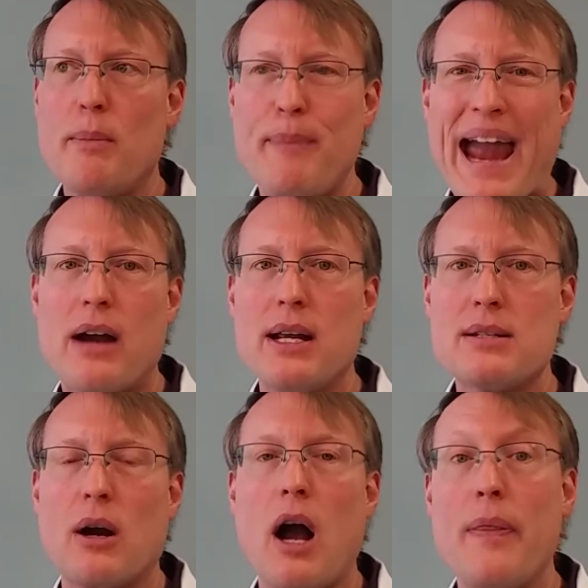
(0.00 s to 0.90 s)
berries
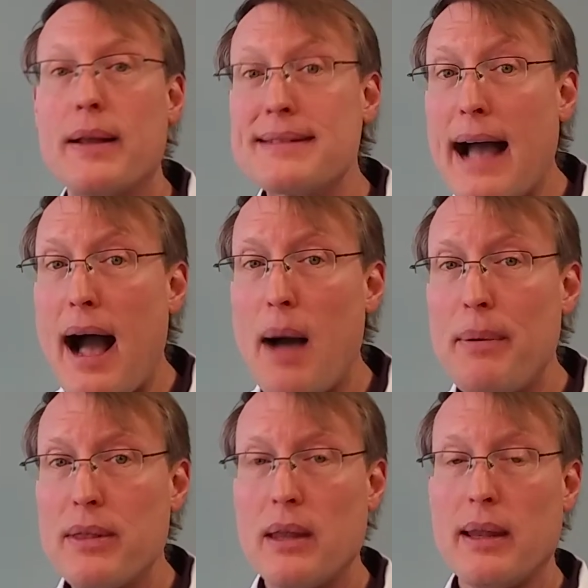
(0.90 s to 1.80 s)
are on the top
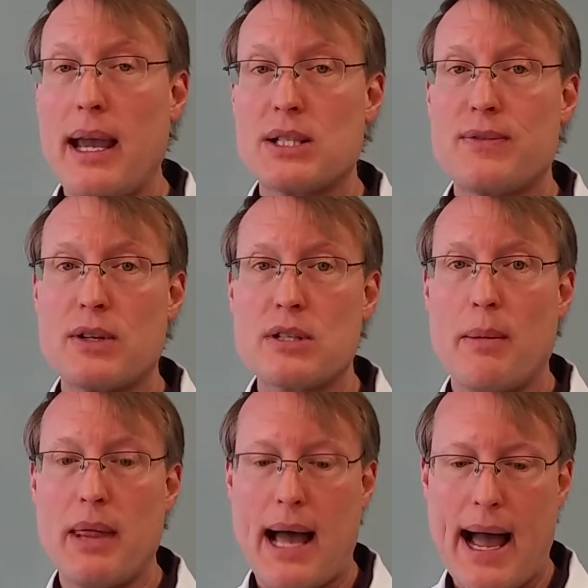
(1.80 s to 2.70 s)
of the list for
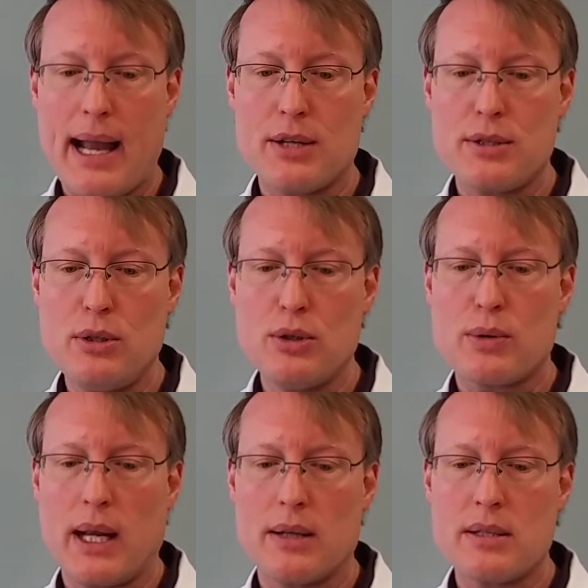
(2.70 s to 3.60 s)
some of the highest
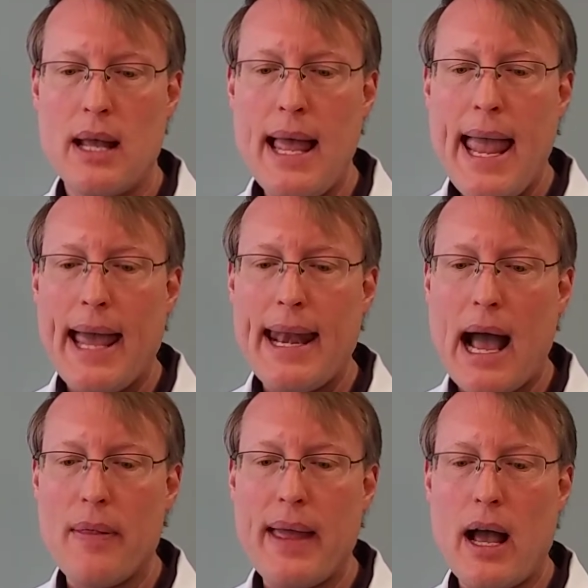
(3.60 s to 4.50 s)
nutrients and
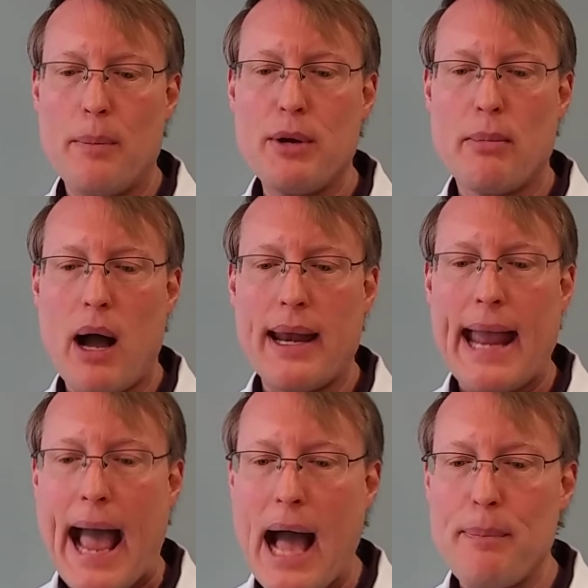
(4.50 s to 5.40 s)
how they help your body.
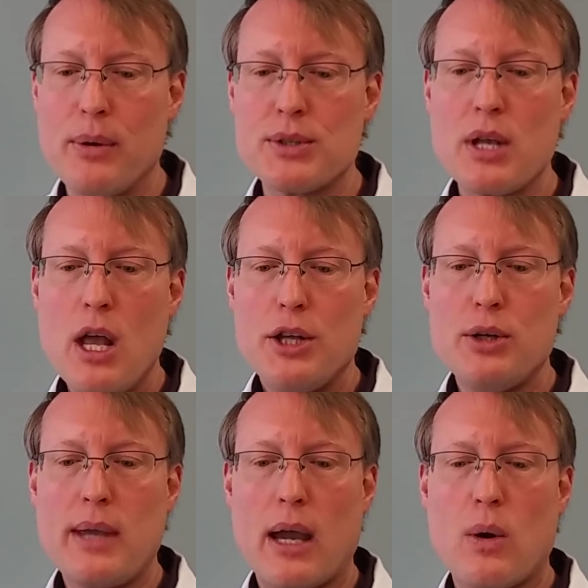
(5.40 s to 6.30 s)
Apples,
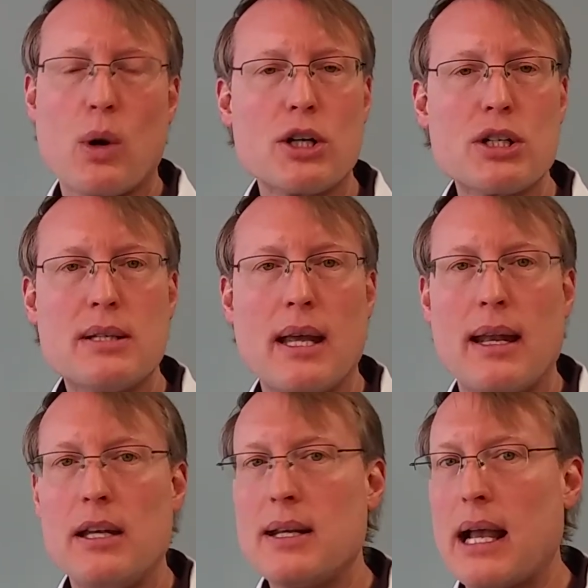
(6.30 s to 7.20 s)
you get quercetin,
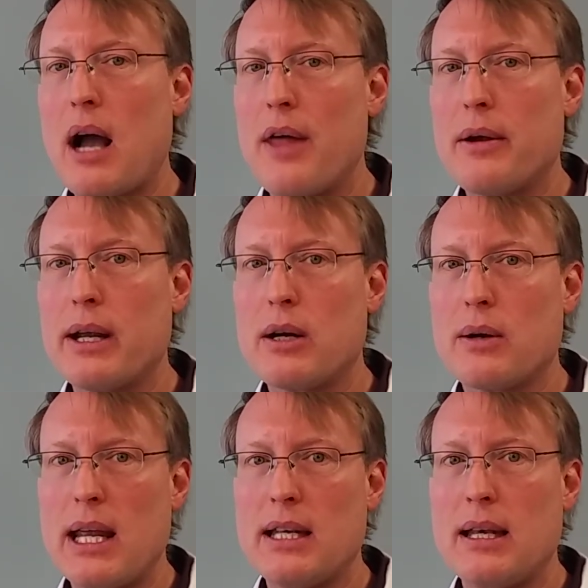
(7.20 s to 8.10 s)
and you get other
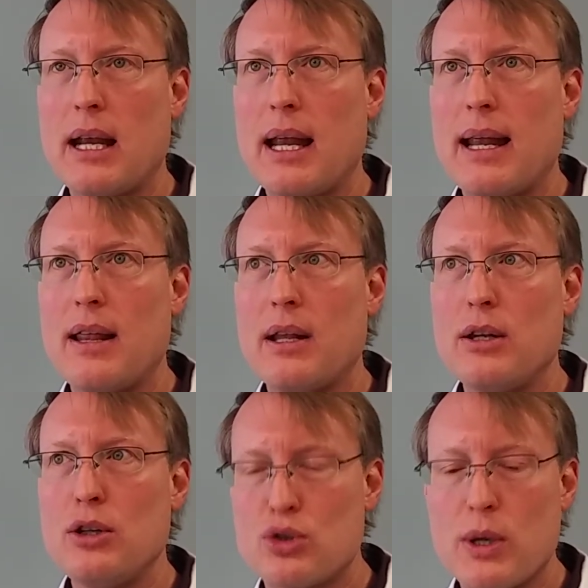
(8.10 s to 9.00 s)

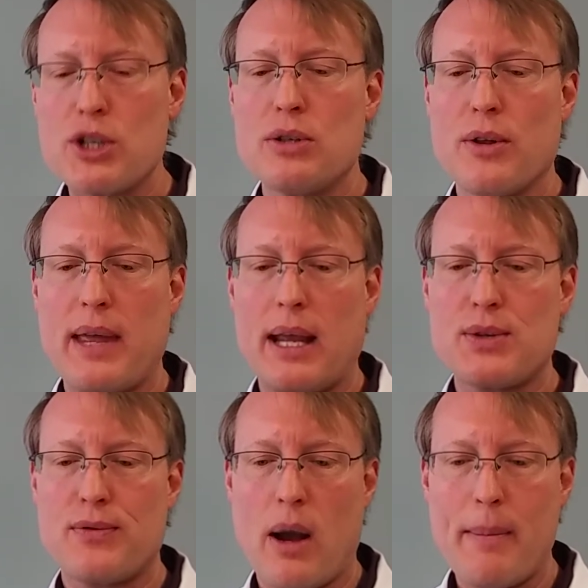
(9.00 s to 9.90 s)
nutritional things
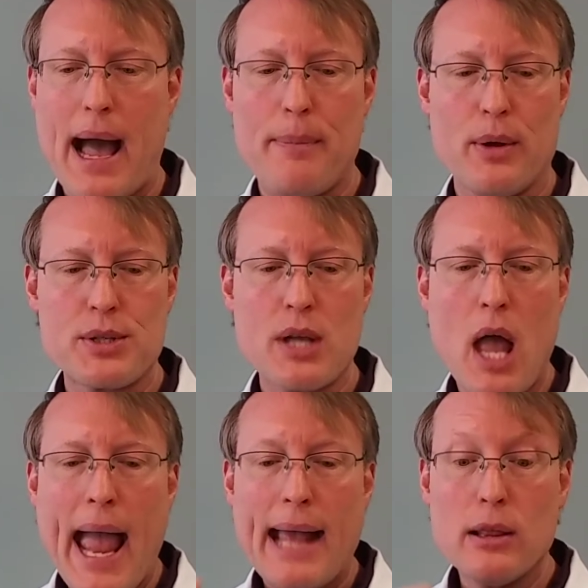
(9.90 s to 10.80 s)
from apples,
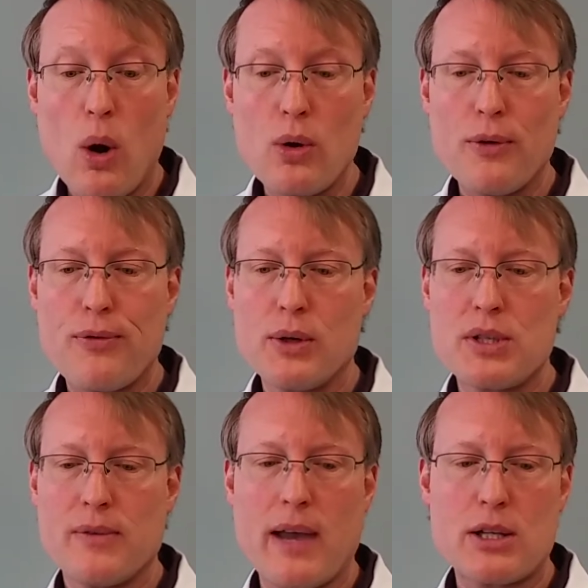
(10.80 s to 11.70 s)
and local fruits
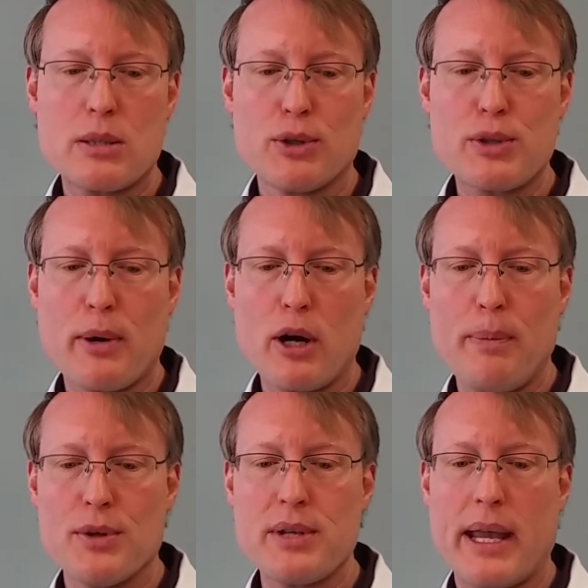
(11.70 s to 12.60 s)
and vegetables.
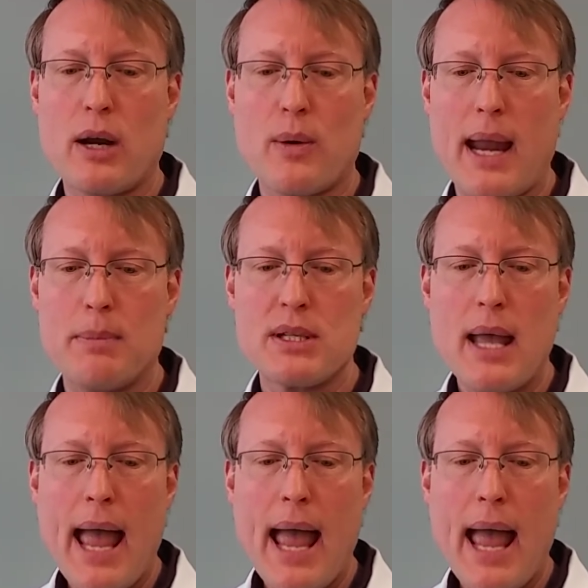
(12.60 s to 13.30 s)
Purples like grapes,